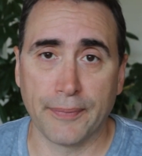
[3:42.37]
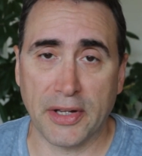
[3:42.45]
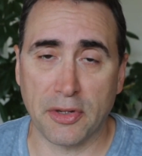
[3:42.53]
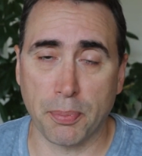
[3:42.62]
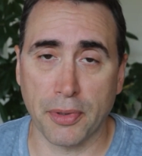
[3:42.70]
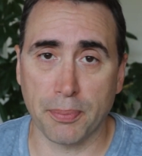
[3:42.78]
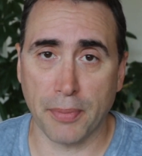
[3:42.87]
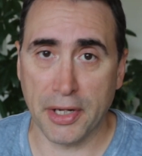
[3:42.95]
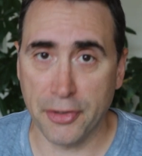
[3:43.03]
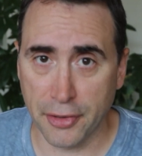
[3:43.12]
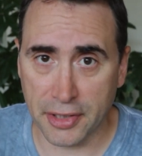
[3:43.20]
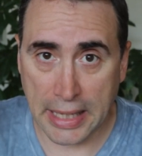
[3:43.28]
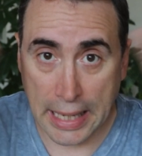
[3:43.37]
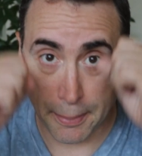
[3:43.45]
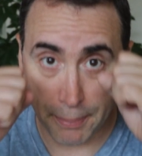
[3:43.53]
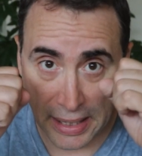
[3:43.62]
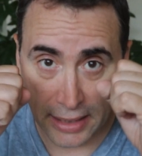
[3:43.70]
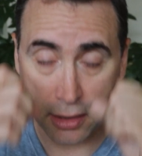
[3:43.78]
had to put my nerd
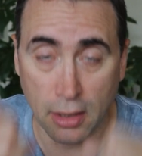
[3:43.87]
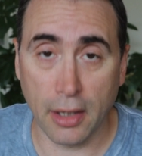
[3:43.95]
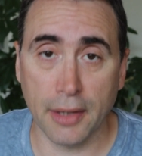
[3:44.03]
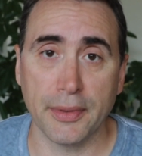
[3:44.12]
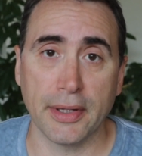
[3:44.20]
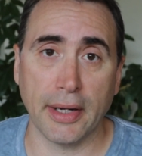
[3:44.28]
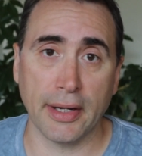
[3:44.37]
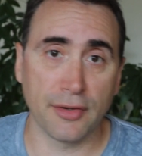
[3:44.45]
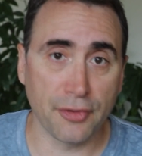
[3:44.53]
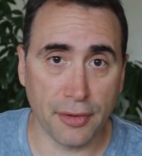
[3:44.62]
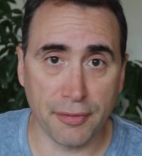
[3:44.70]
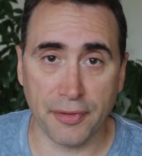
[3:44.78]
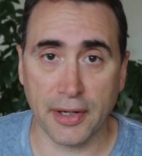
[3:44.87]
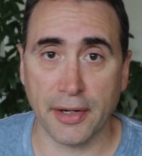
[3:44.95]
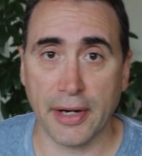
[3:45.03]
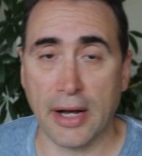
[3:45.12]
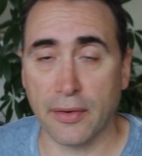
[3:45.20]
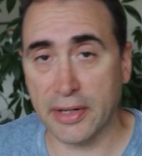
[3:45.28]
cap back on, and I sort of
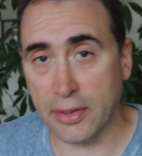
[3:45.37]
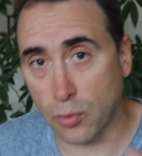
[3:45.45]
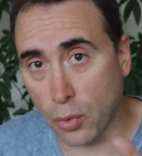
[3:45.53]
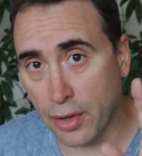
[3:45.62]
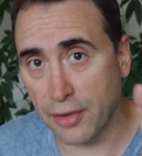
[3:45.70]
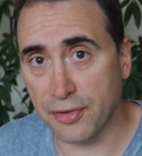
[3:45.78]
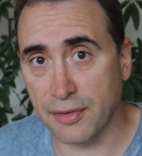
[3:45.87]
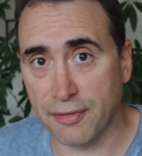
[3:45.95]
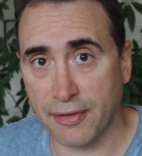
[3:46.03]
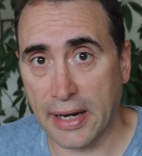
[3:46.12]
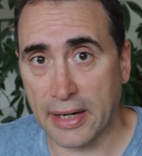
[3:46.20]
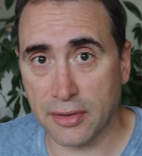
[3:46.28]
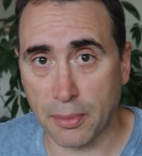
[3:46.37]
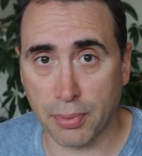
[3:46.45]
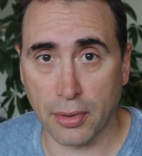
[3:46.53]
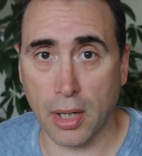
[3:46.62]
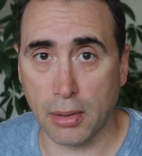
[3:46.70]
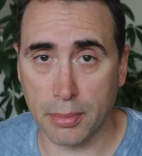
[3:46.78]
figured out it was in fact the
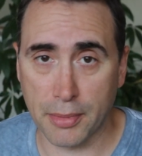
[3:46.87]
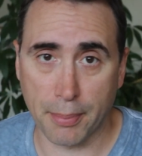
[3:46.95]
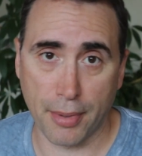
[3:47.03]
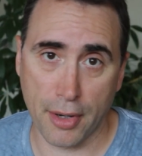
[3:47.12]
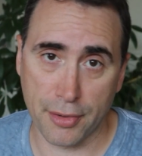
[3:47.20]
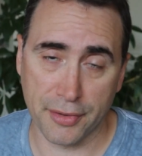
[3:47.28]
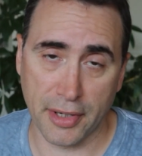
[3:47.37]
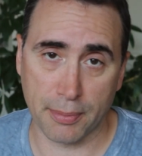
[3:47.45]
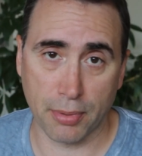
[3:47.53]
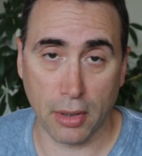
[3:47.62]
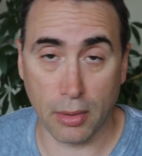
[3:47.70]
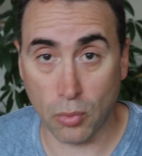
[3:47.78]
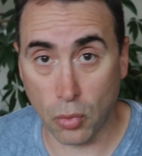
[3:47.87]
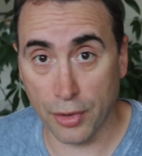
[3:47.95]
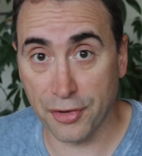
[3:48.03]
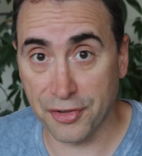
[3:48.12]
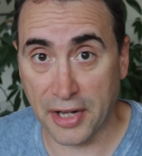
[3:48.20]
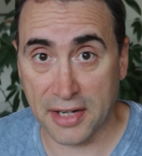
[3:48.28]
problem, the bottleneck problem
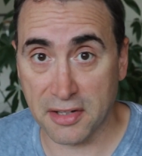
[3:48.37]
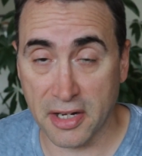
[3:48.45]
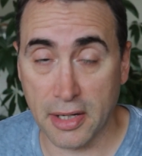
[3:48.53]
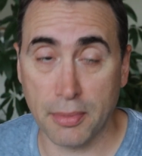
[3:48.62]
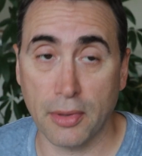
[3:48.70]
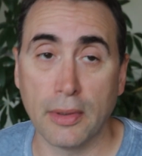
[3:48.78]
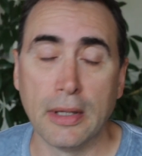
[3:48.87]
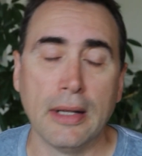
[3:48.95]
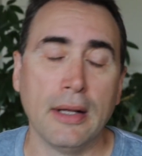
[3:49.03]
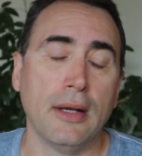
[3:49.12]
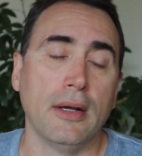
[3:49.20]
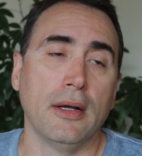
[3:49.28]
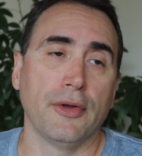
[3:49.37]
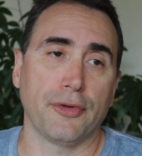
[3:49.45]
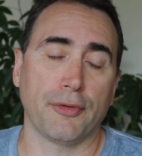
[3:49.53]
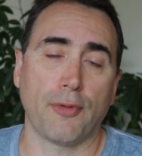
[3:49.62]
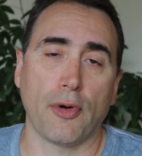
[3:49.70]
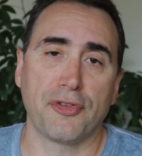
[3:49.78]
was that table.
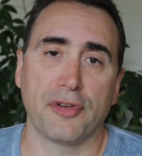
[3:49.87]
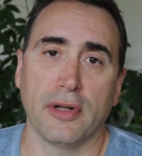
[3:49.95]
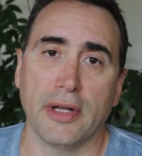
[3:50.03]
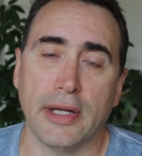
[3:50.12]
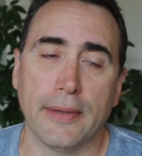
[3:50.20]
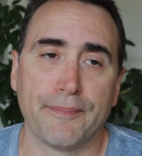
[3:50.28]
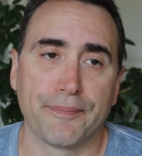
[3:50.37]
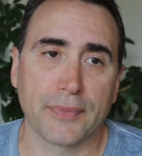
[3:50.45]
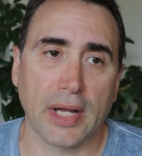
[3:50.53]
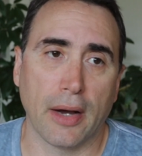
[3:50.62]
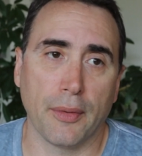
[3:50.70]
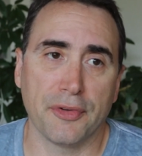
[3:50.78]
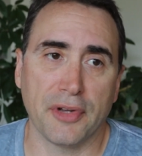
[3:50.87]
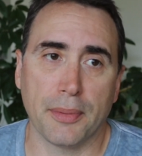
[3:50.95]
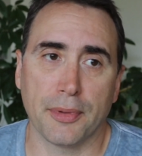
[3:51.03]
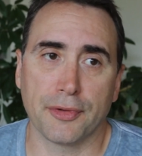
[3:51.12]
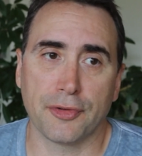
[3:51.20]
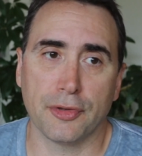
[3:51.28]
So fortunately I was
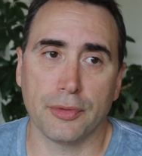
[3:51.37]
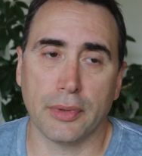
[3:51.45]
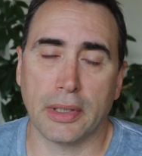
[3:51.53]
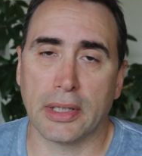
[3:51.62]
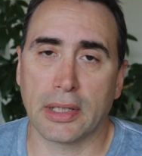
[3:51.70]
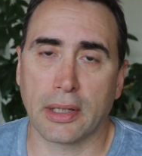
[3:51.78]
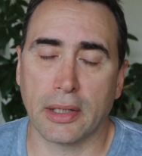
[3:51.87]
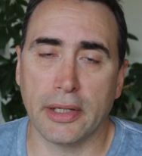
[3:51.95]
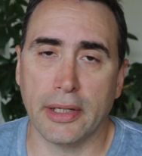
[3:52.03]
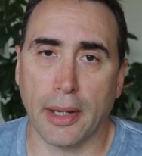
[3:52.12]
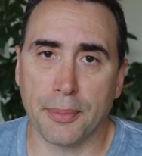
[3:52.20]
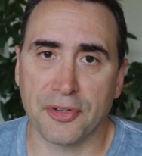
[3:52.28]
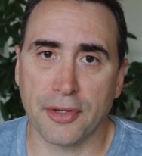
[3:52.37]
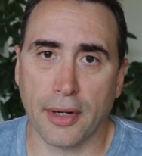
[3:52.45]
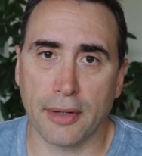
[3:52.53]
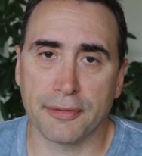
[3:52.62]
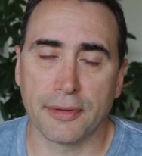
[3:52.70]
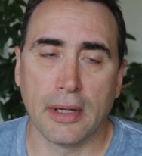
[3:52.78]
able to clean up
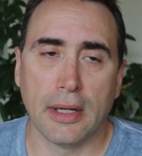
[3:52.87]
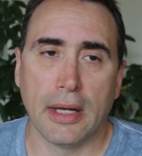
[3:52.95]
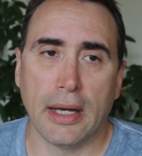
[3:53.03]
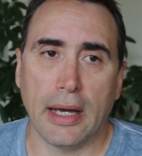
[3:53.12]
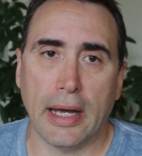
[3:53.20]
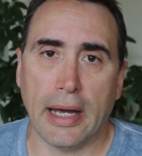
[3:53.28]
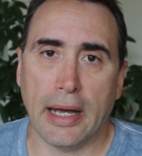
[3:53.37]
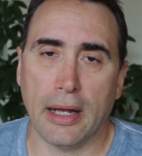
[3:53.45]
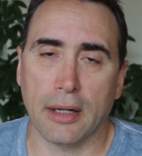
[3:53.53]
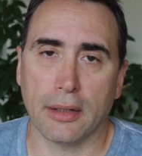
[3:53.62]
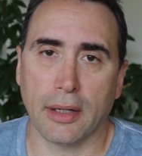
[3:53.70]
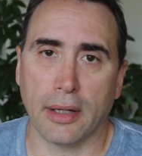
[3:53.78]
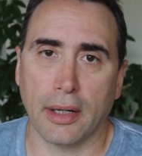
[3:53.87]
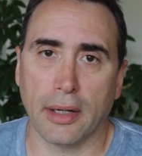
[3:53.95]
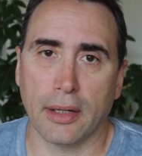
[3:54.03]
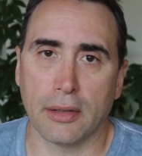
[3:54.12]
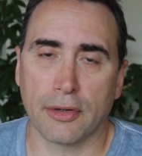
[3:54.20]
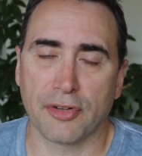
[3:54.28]
stuff, and
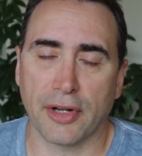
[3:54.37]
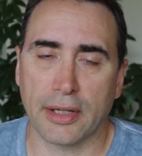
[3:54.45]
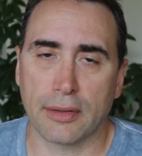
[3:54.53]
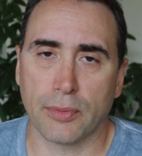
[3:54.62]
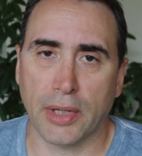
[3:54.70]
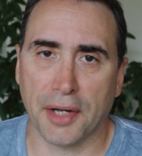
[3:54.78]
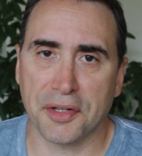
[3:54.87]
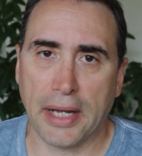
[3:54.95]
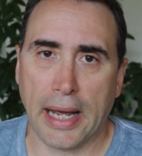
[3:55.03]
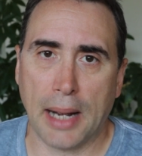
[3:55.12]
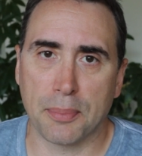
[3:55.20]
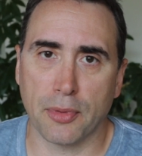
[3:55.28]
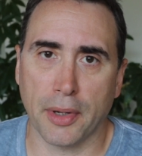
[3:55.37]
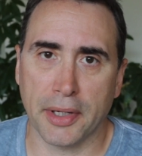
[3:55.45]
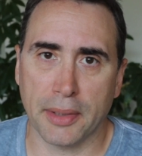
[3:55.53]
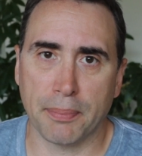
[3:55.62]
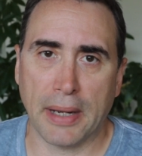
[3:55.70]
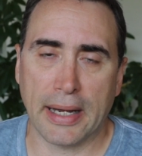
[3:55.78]
it looks like we got the app
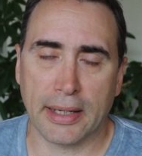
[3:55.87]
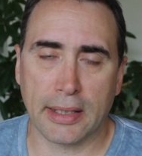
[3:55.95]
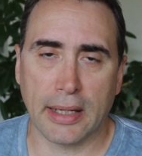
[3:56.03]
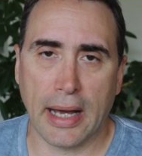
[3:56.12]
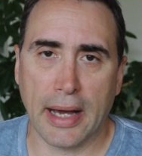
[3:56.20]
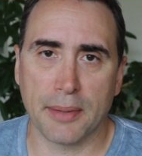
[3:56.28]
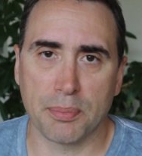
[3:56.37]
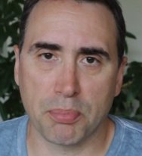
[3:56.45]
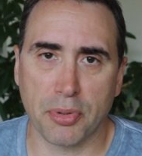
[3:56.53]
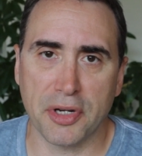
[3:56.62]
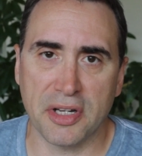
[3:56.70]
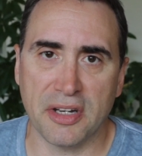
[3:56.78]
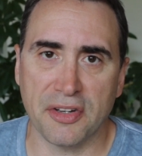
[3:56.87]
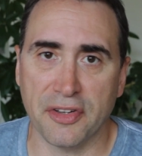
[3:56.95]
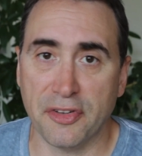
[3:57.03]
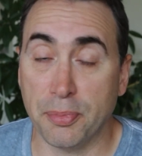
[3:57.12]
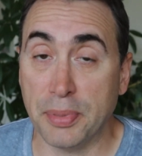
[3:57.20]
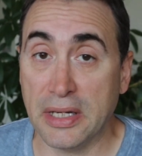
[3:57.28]
running back at pretty
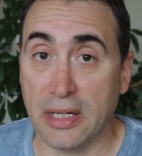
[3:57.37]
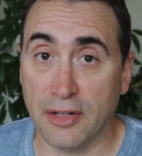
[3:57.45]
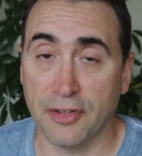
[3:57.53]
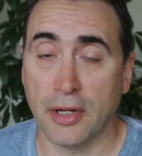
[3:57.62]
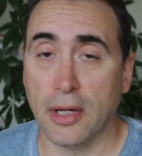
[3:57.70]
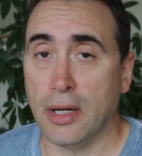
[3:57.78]
decent speeds.